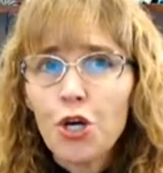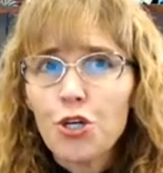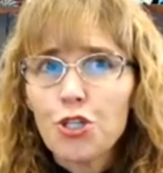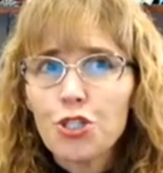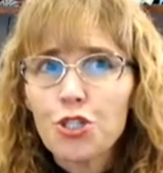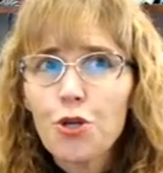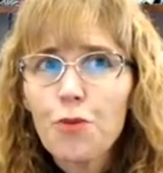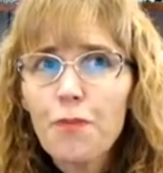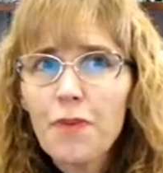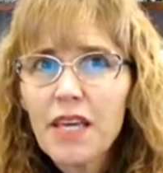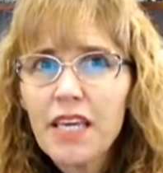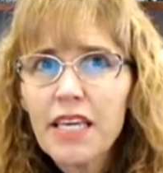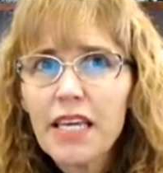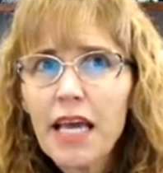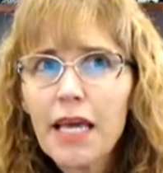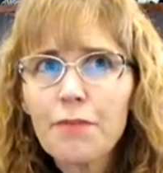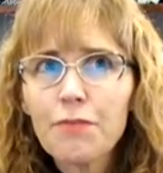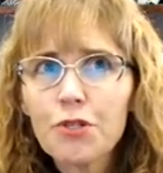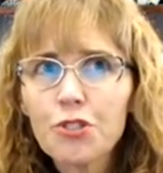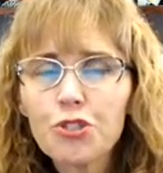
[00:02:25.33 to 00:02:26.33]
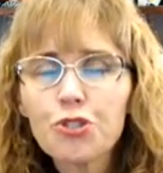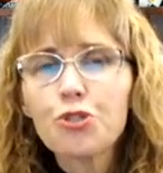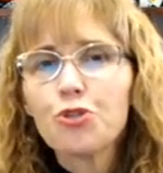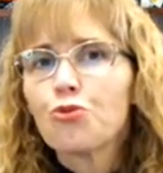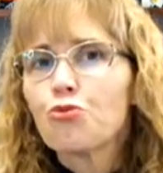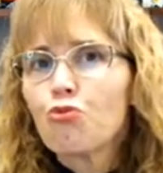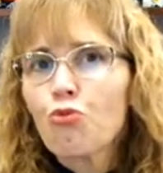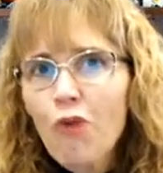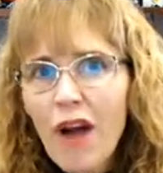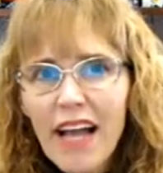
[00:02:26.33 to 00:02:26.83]
to be able to
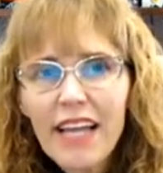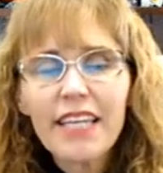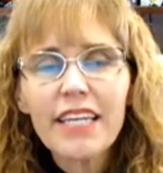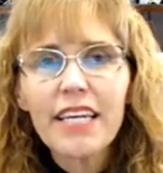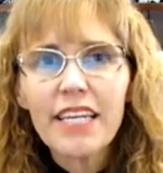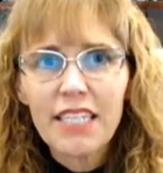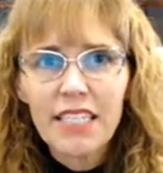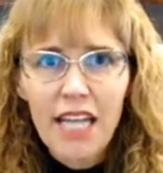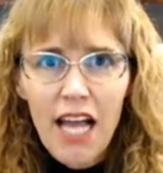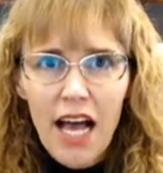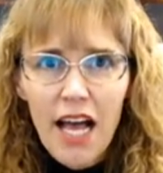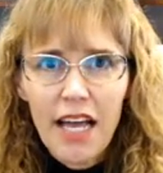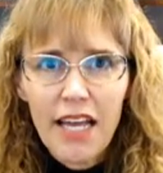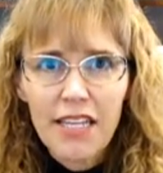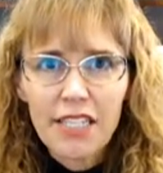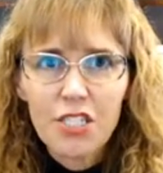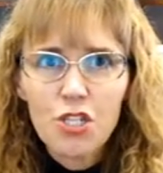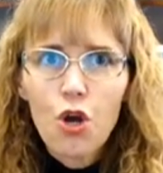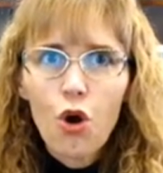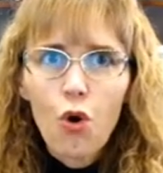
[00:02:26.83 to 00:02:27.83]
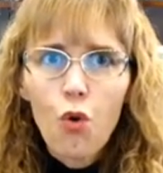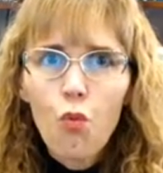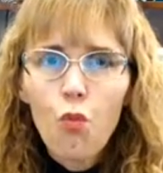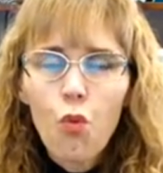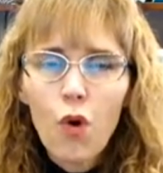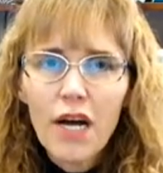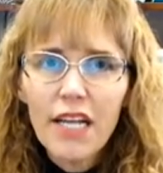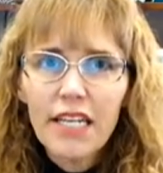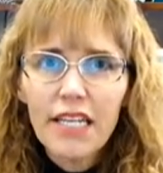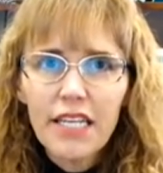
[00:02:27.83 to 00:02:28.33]
recognize
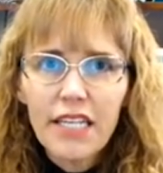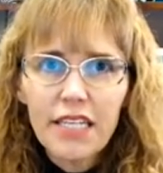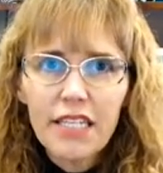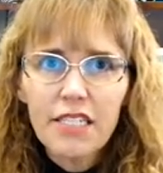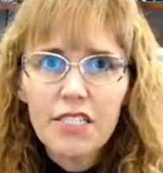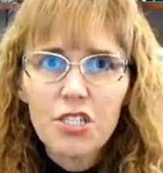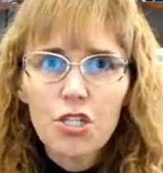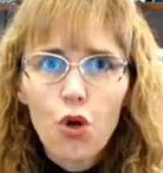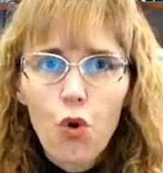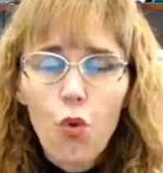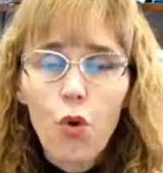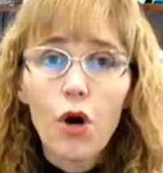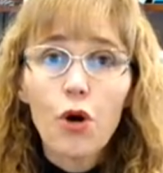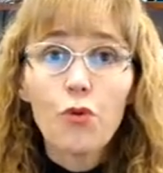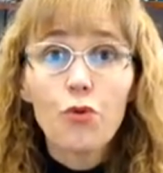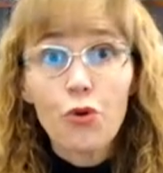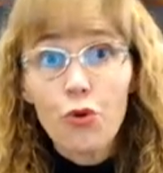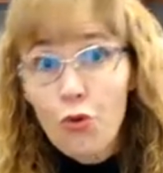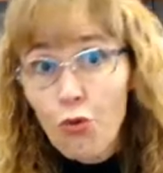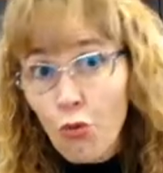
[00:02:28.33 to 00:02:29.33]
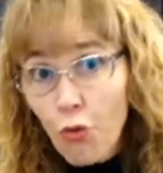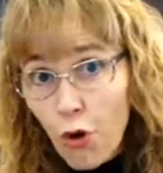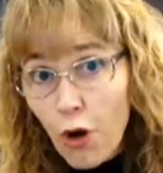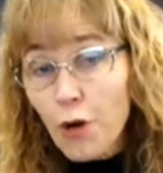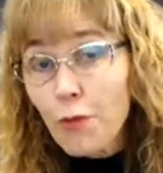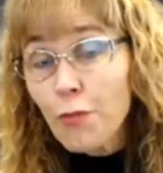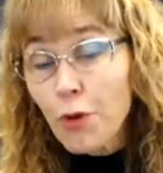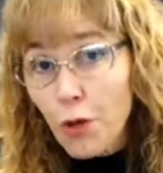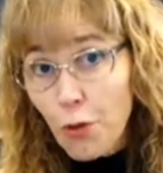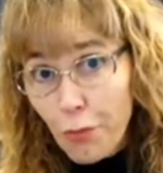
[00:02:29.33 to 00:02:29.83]
what is, quote,
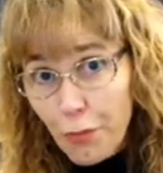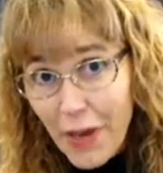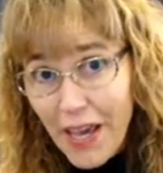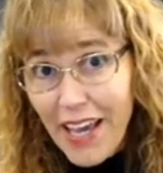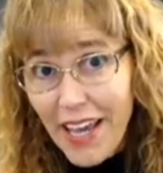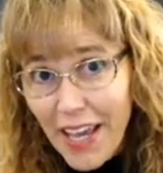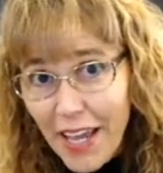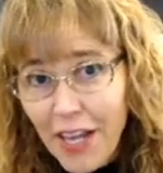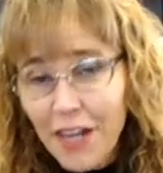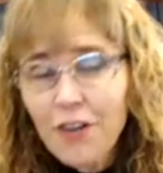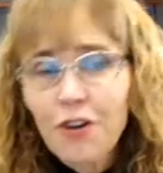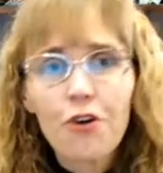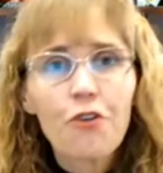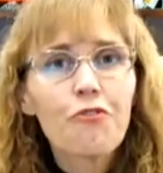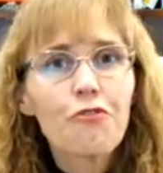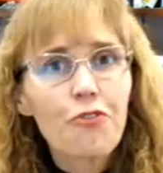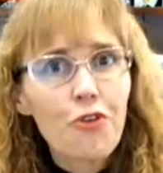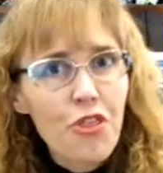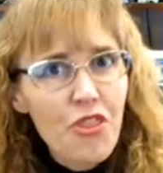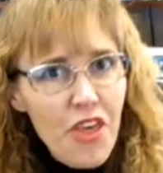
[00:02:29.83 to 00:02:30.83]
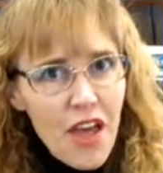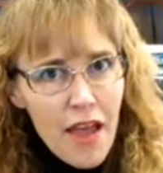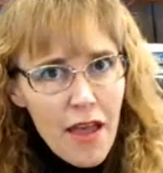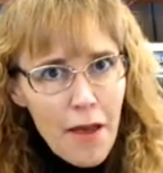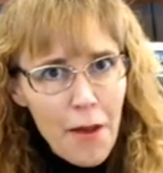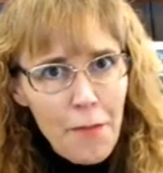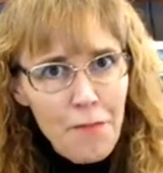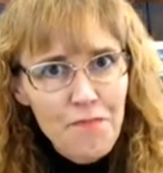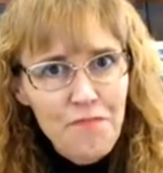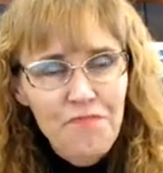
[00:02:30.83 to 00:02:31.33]
normal pain for
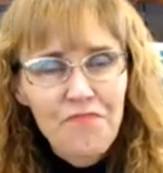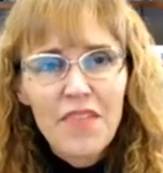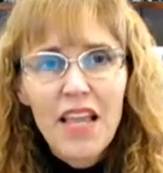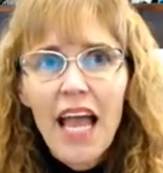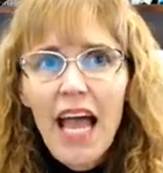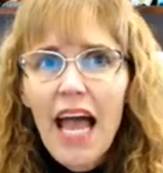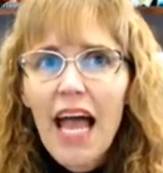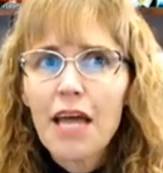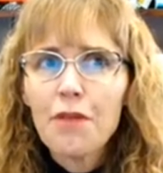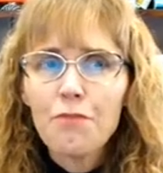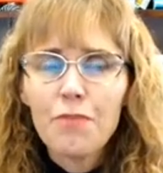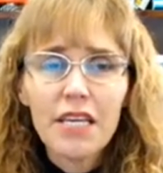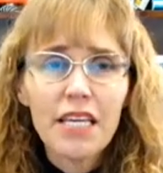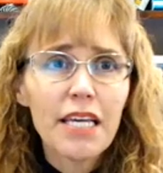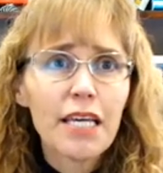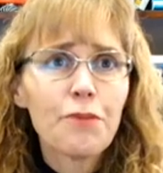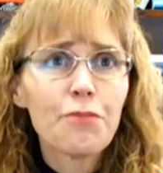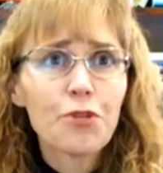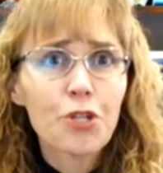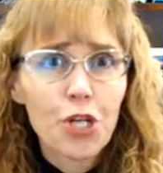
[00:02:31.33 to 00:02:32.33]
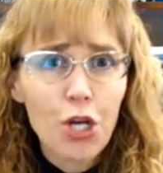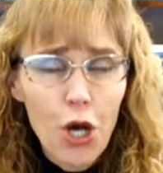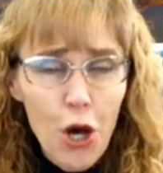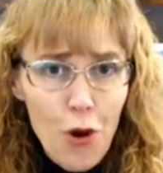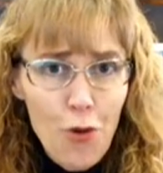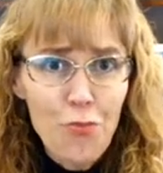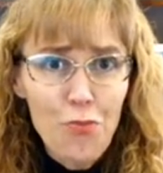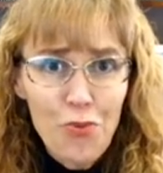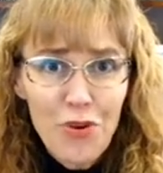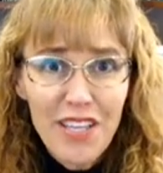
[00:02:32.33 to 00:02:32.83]
them and be able to
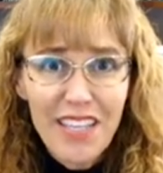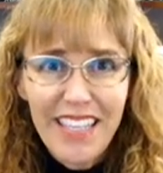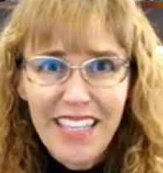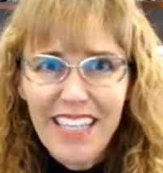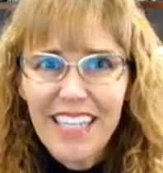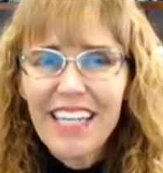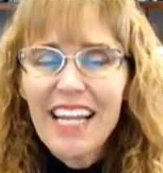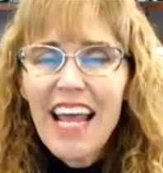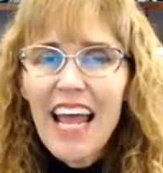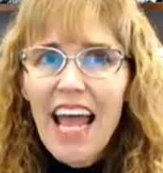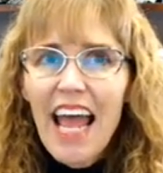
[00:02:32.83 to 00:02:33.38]
cope with it,